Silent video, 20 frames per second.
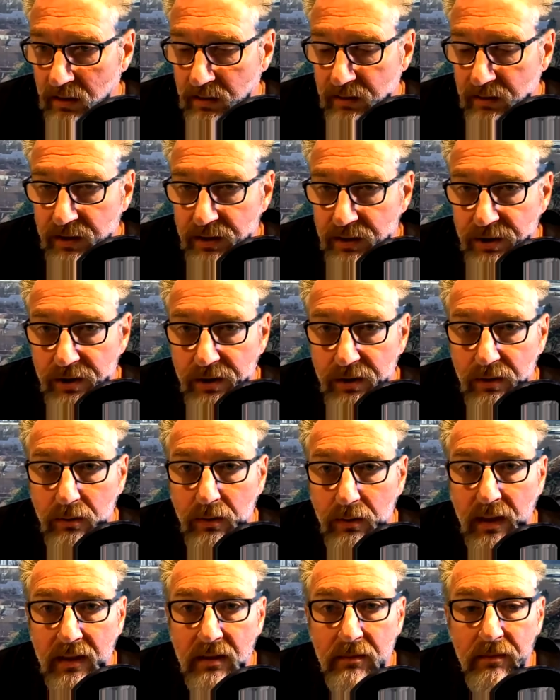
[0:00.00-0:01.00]
that you,
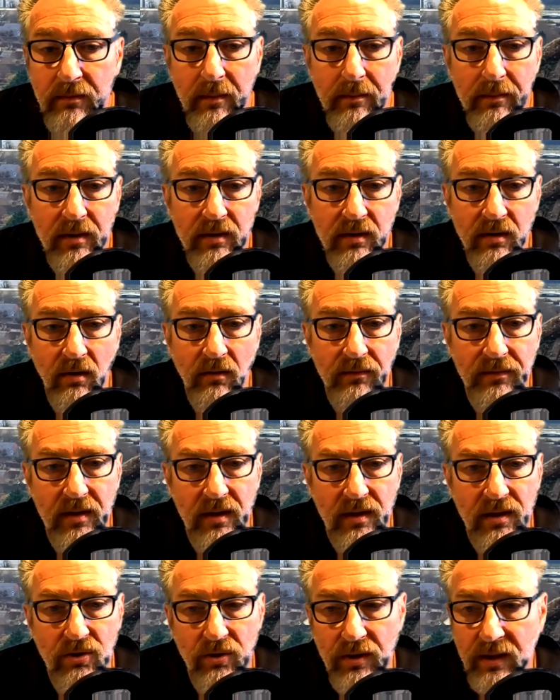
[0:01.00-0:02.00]
as members of the
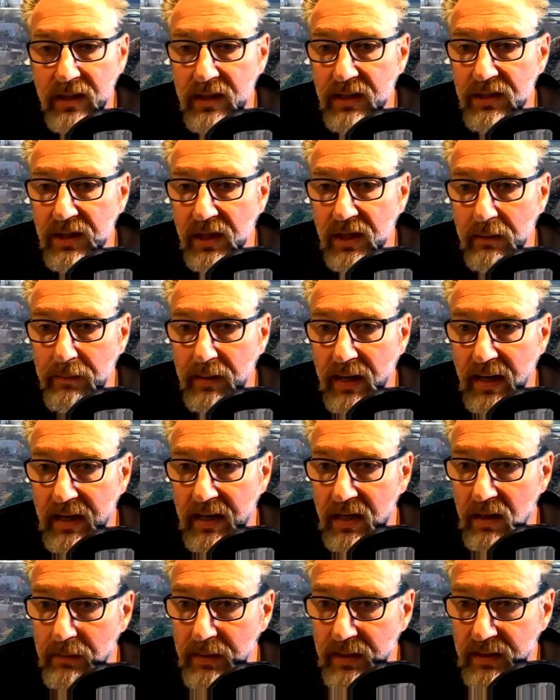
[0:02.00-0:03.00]
Strategic Planning
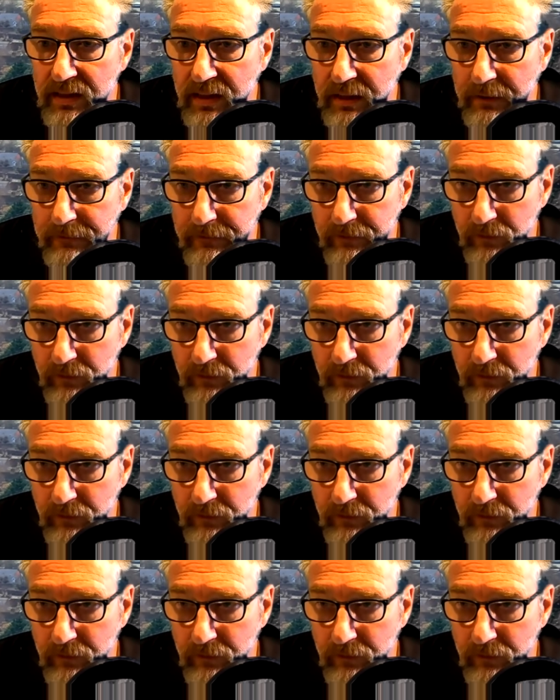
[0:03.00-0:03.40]
Committee,